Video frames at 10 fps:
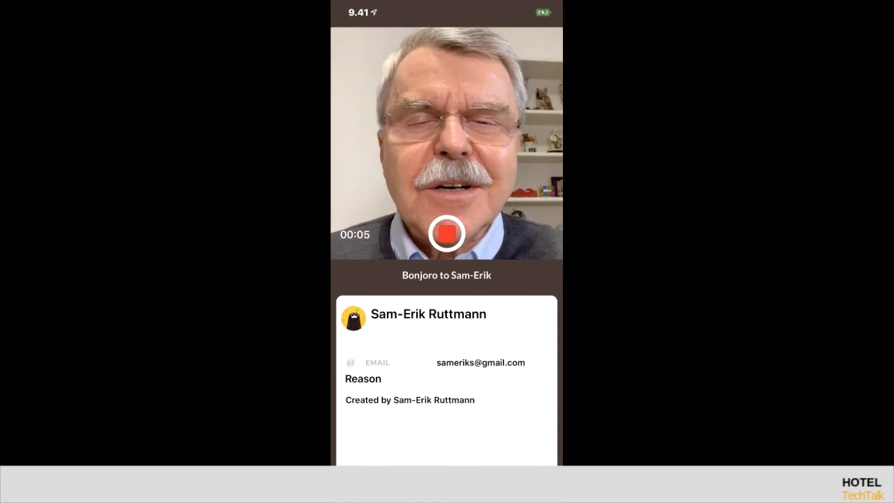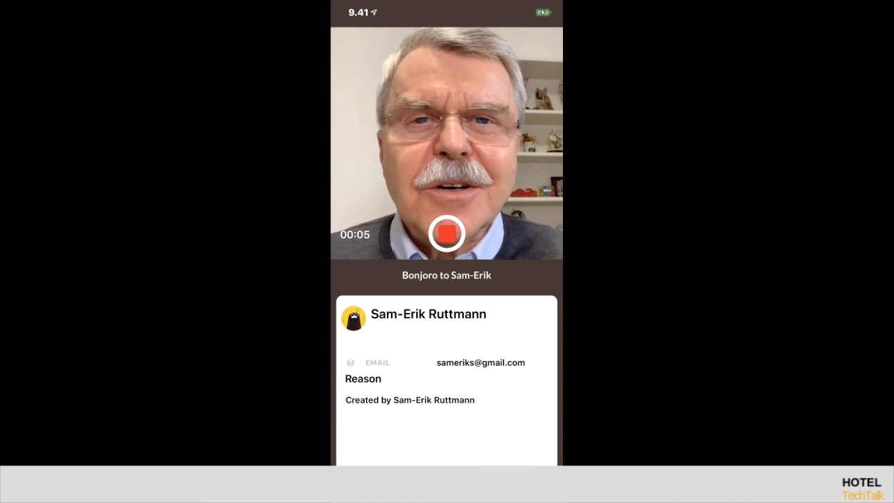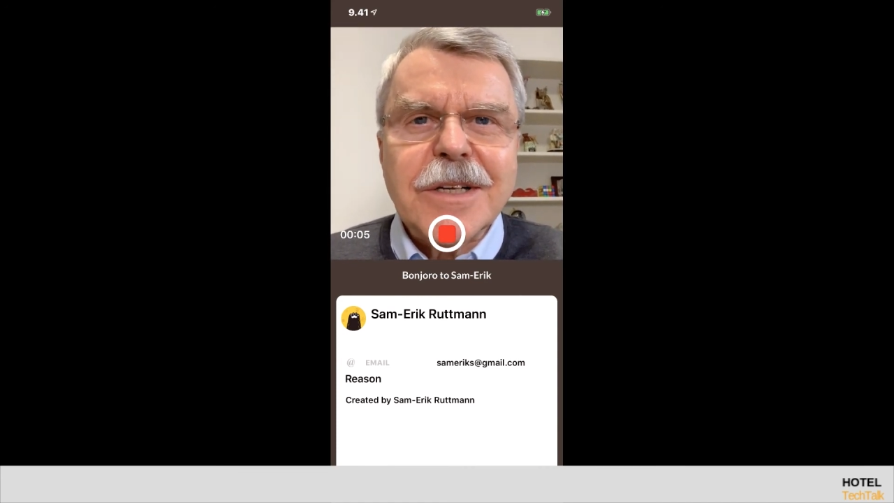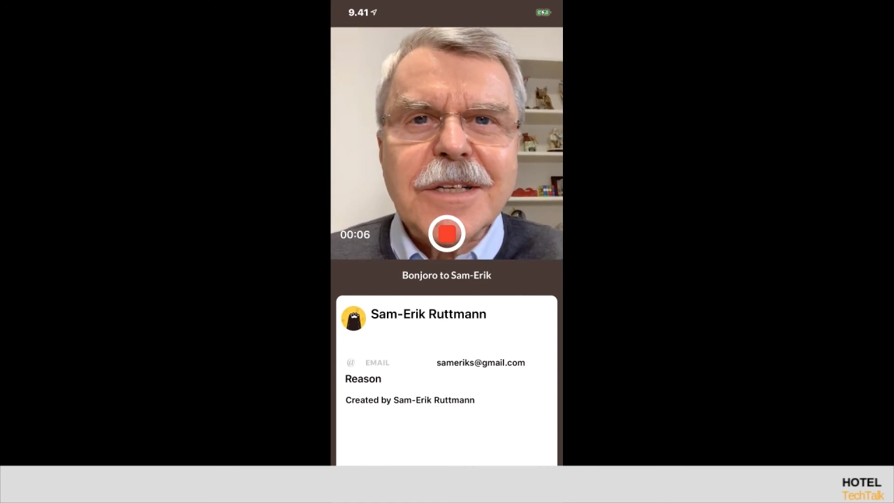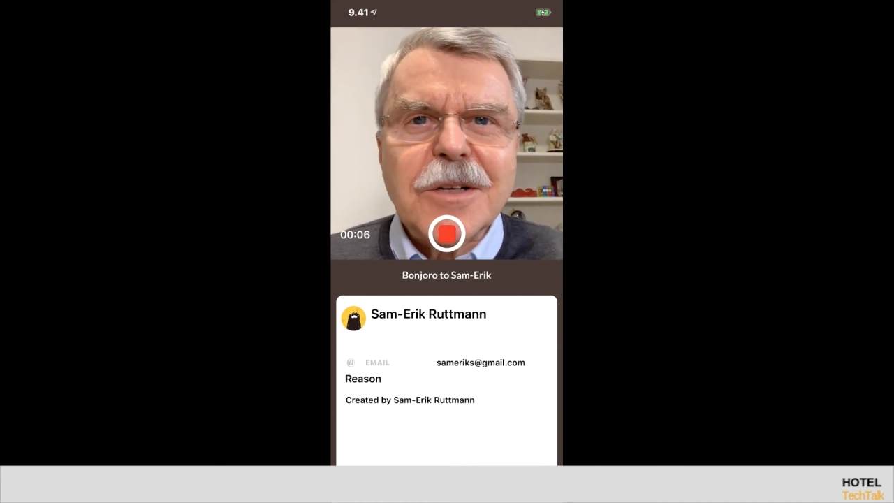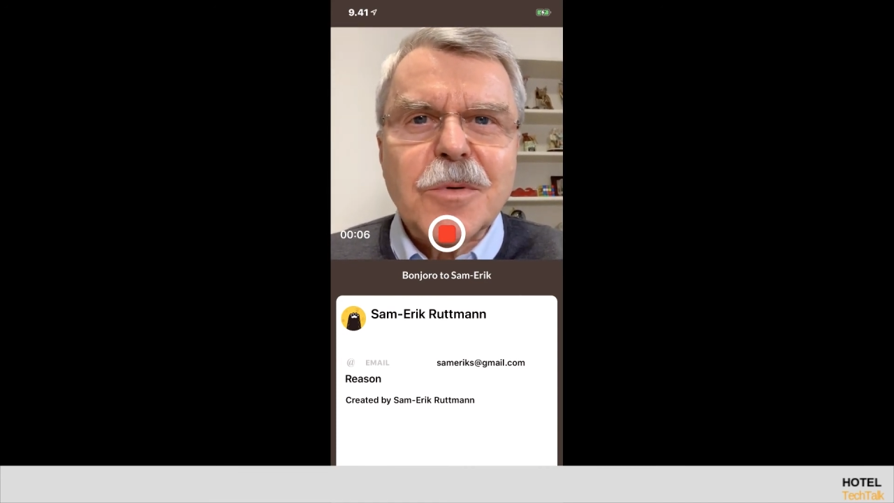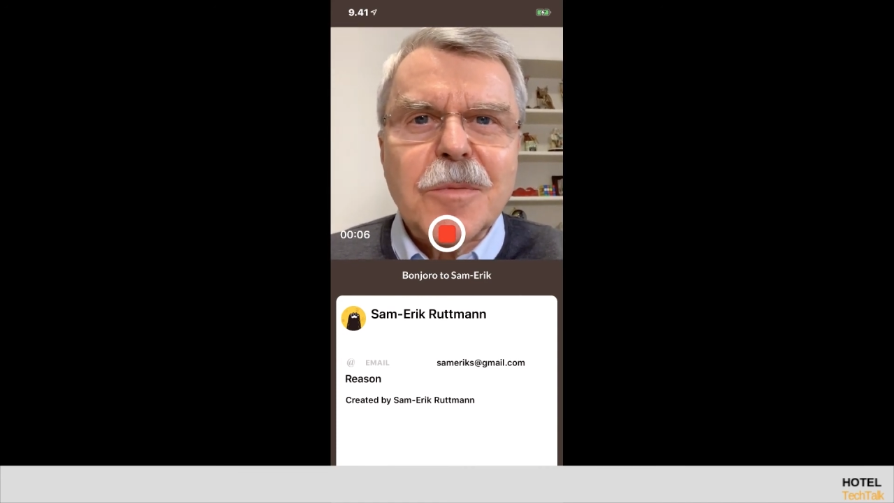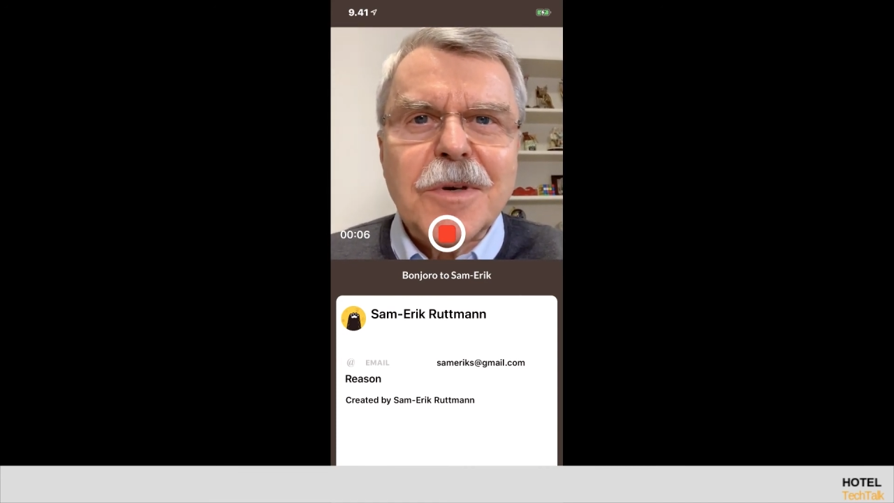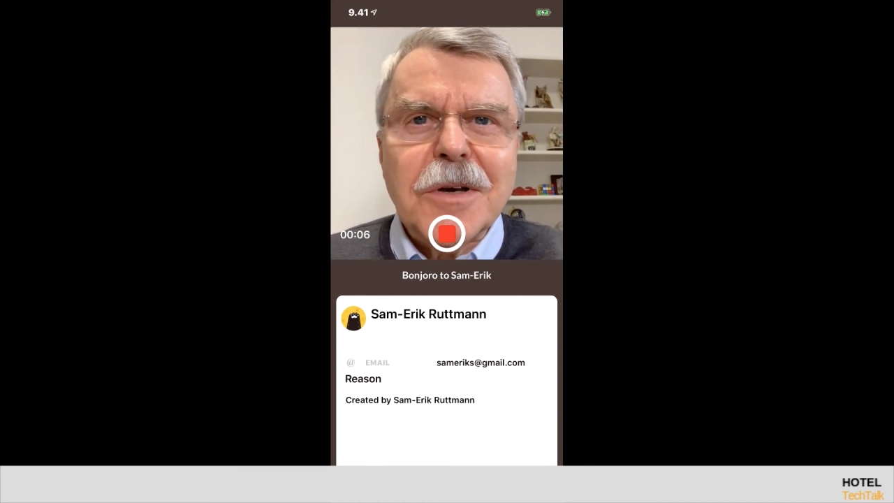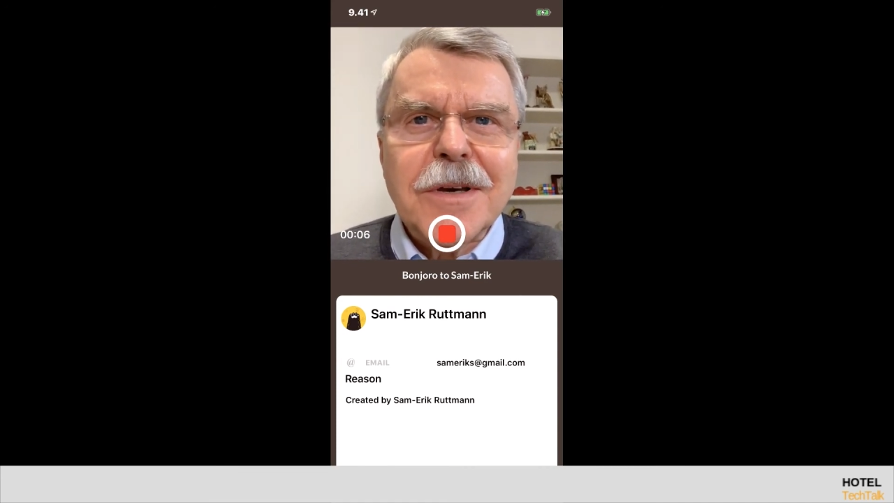connected with
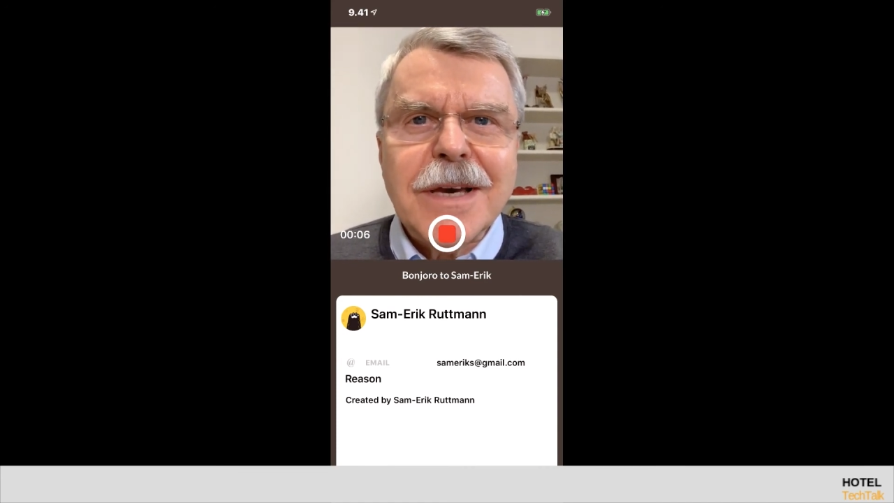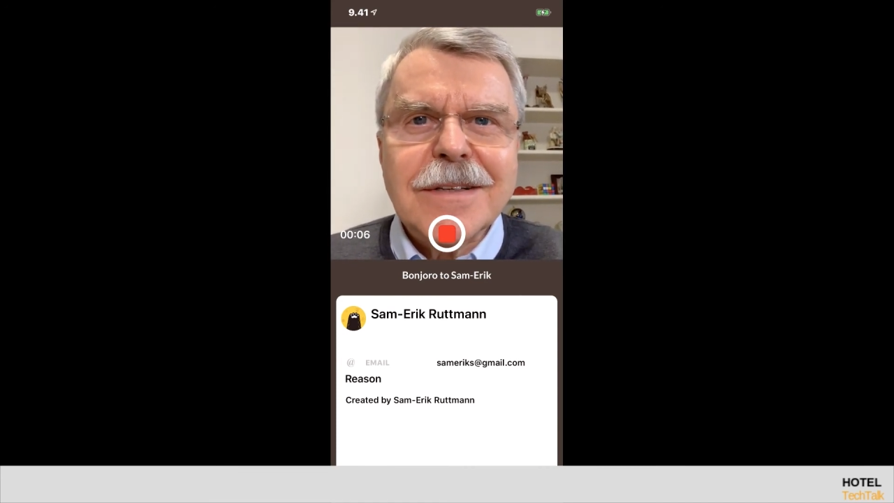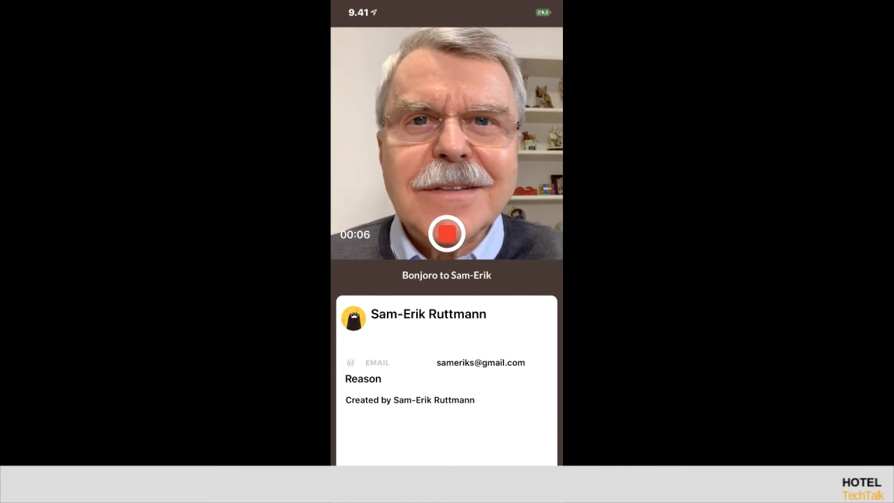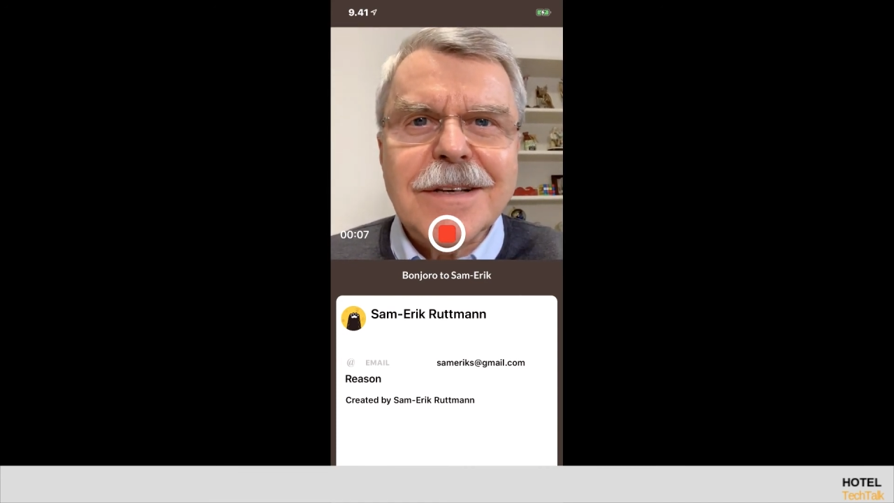me again.